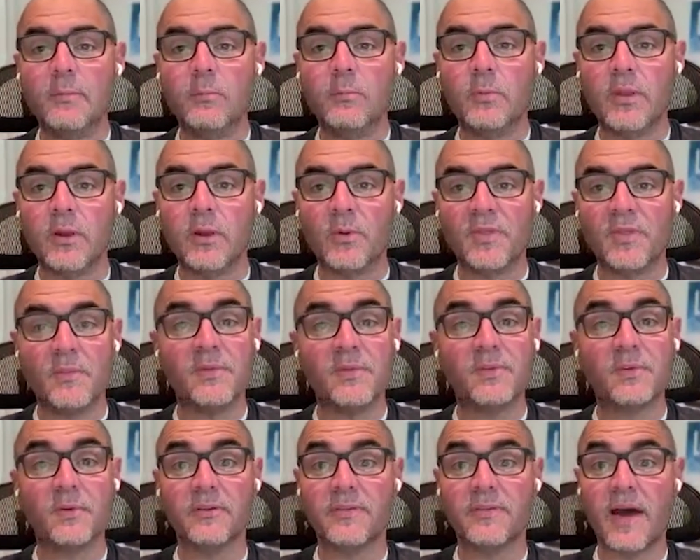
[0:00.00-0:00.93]
with the
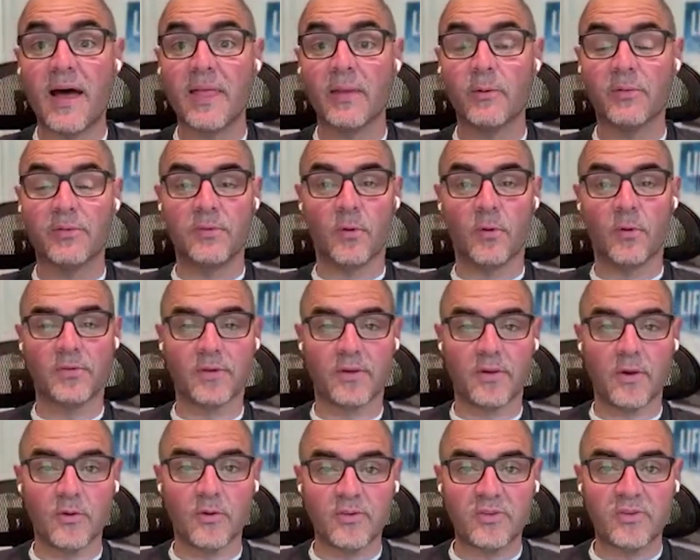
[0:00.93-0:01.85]
Missouri Valley, with North
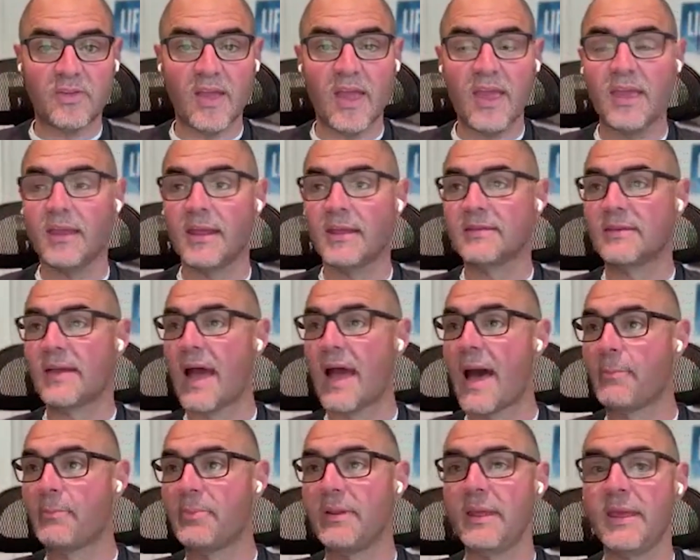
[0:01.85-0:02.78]
Dakota State. It's
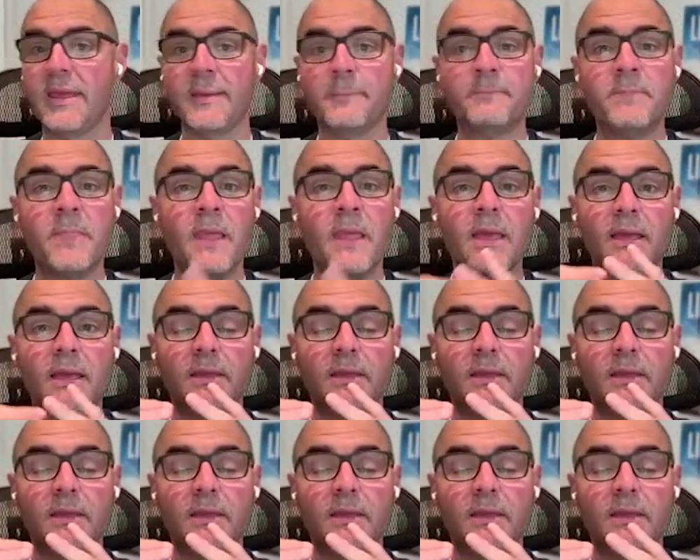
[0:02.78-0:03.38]
happening,